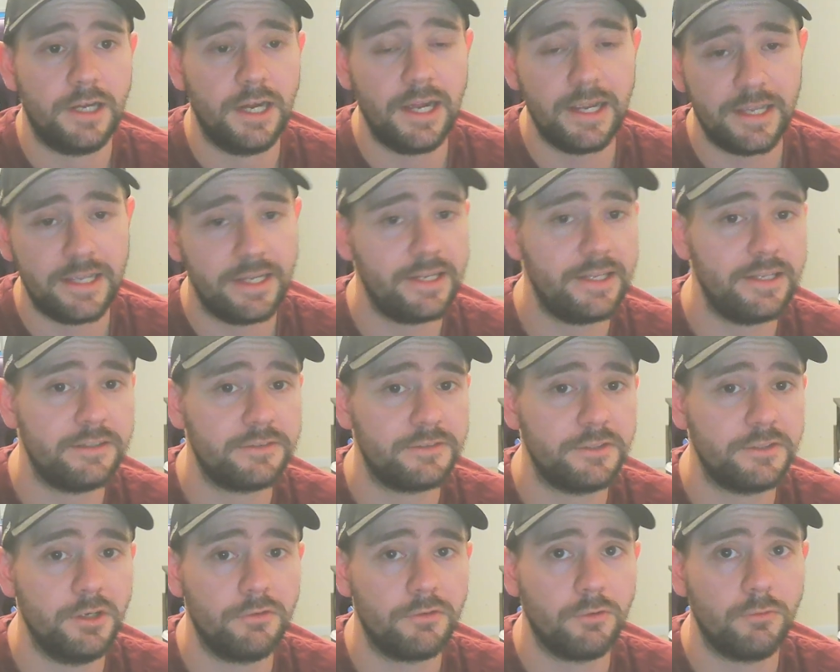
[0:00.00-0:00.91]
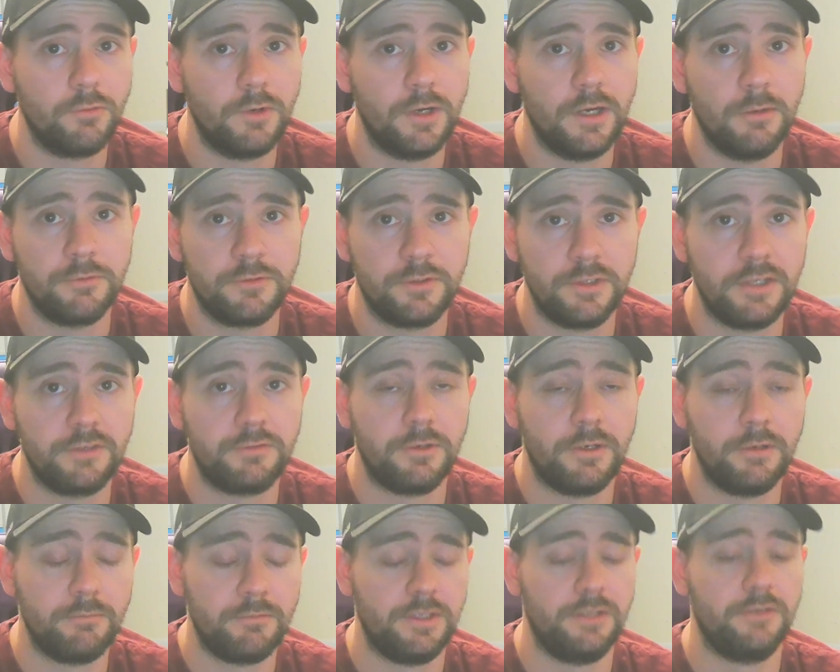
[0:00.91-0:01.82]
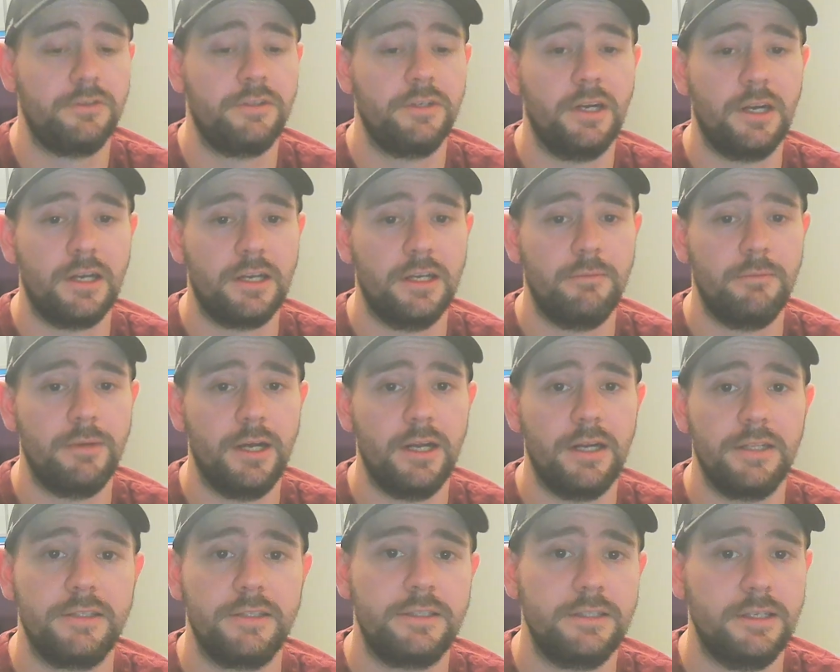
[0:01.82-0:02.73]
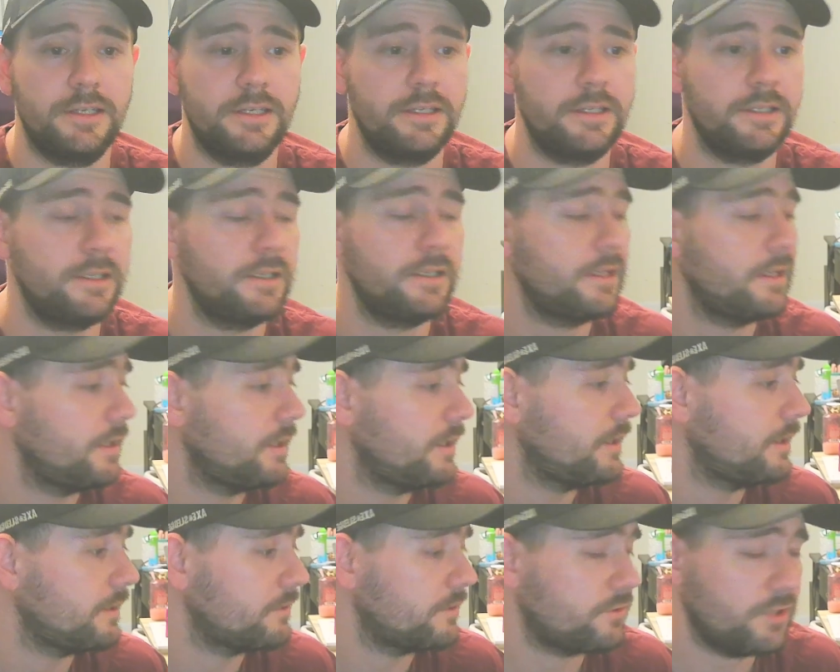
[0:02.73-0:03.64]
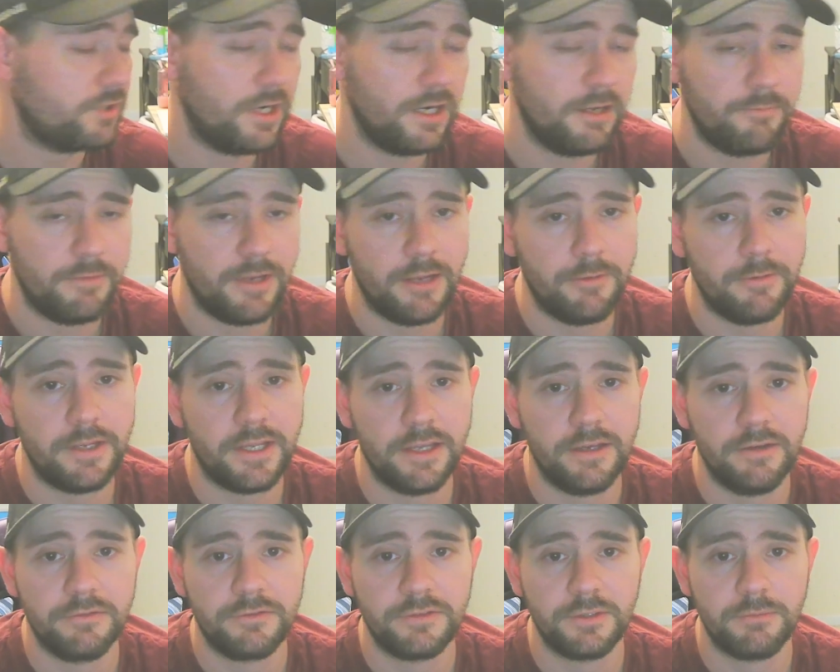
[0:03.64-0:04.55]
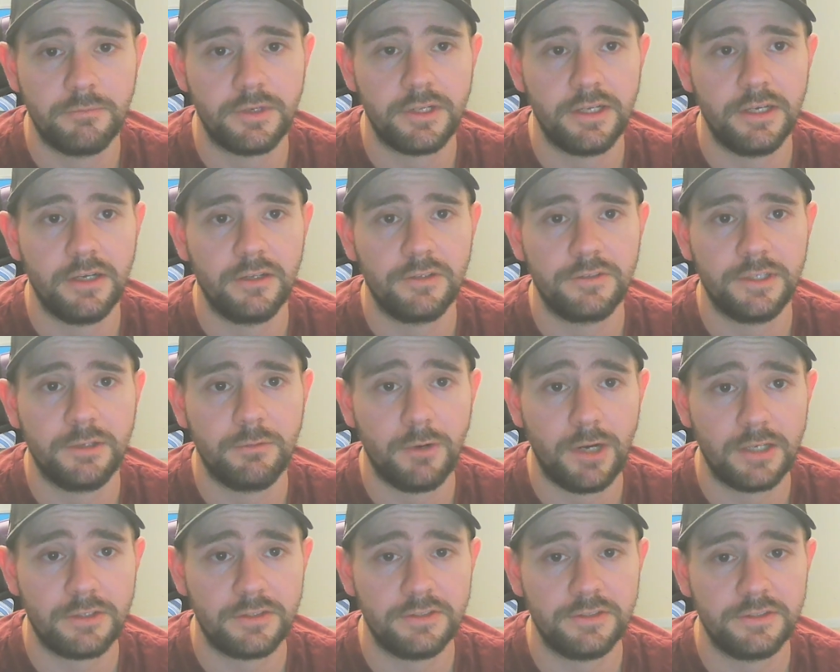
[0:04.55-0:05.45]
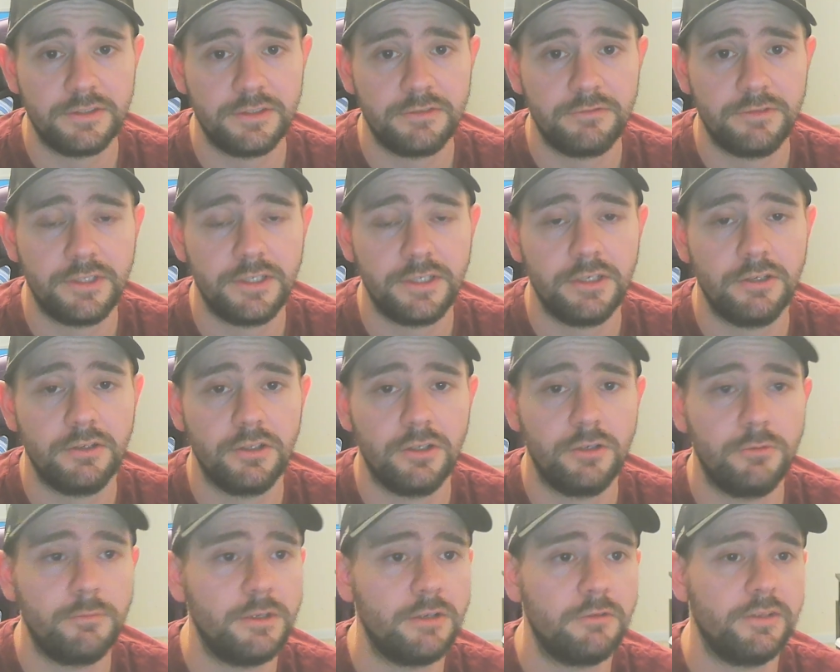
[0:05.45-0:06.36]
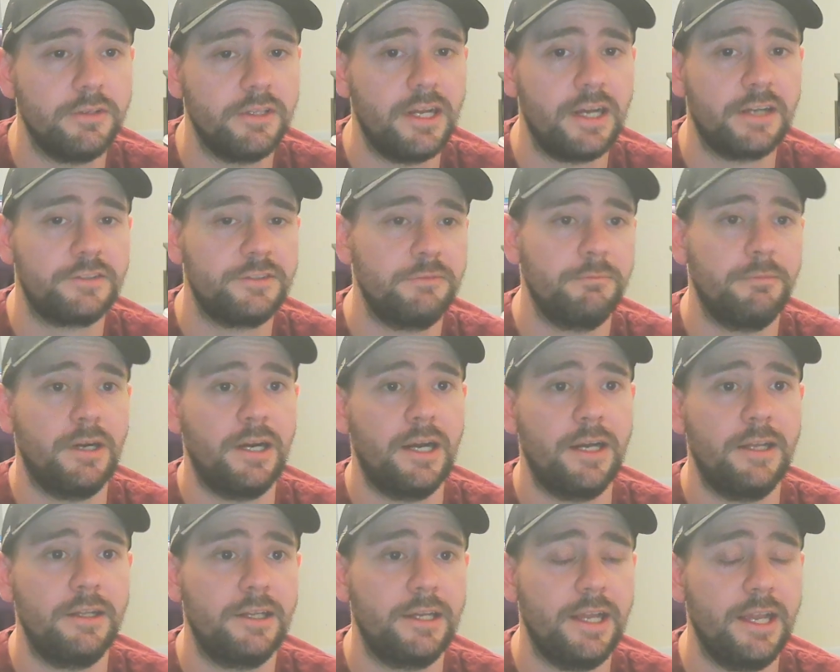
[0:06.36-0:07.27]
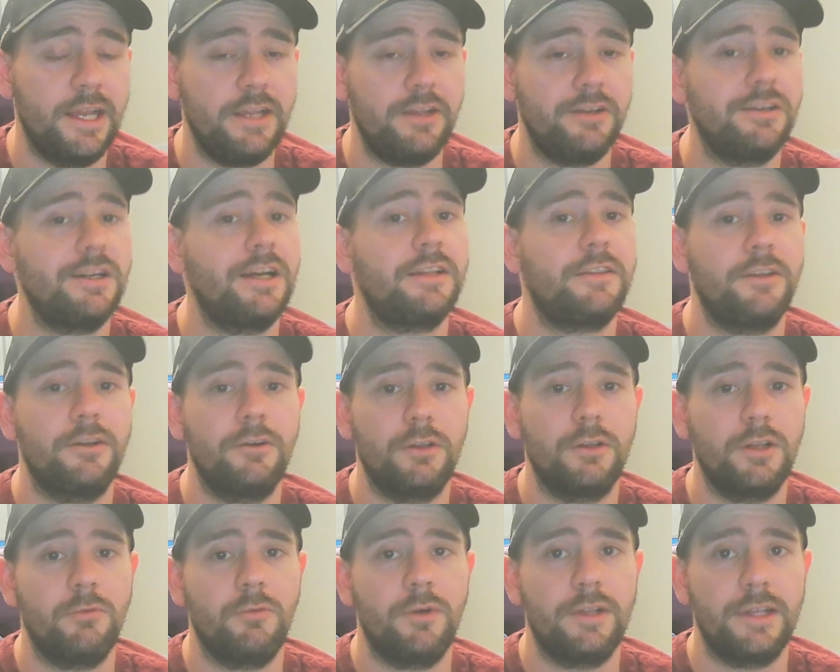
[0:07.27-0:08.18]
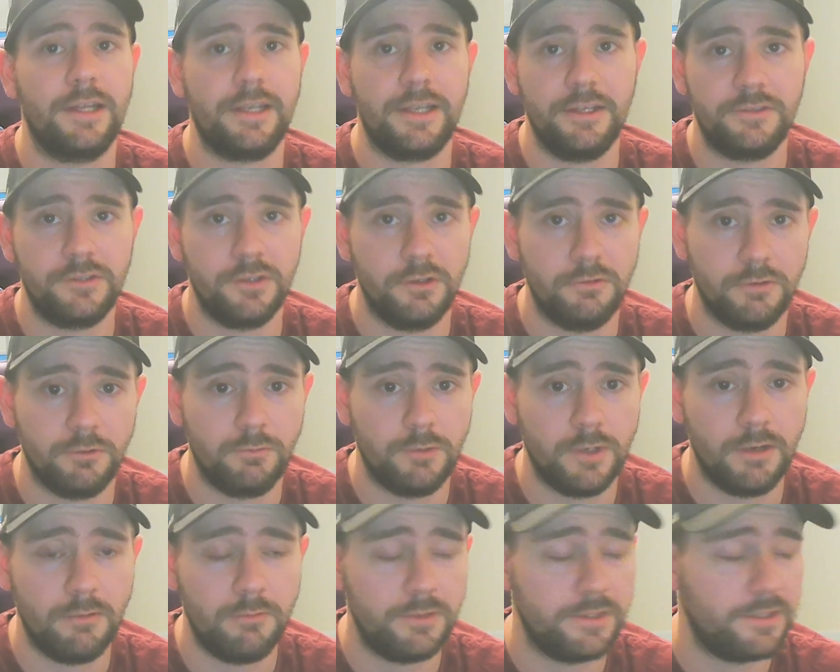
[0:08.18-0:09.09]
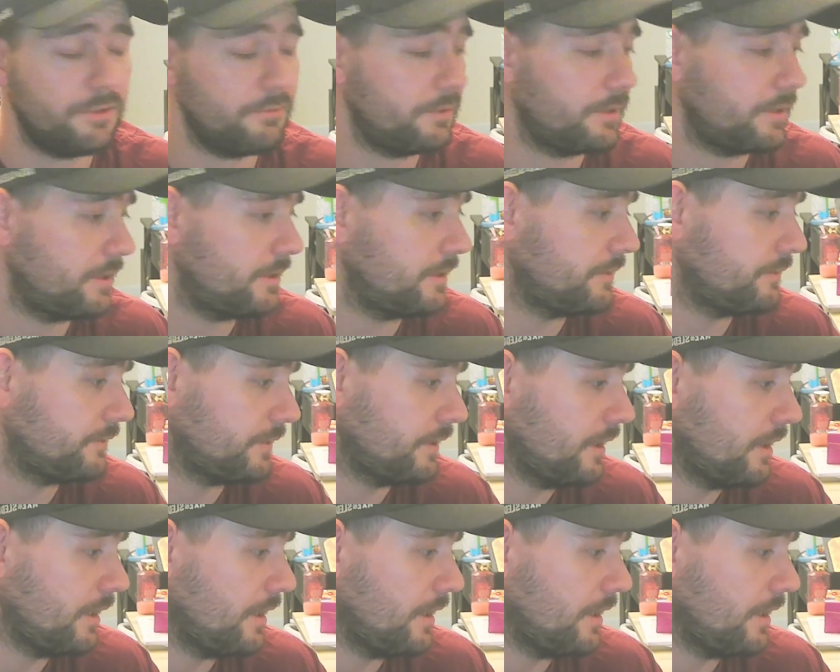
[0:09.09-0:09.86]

I get easily overwhelmed, so that's why I'm here talking about today, to try to maybe give somebody else that watches this video a little bit of relax of mind. Like, hey, you're not the only one that gets overwhelmed with doing this.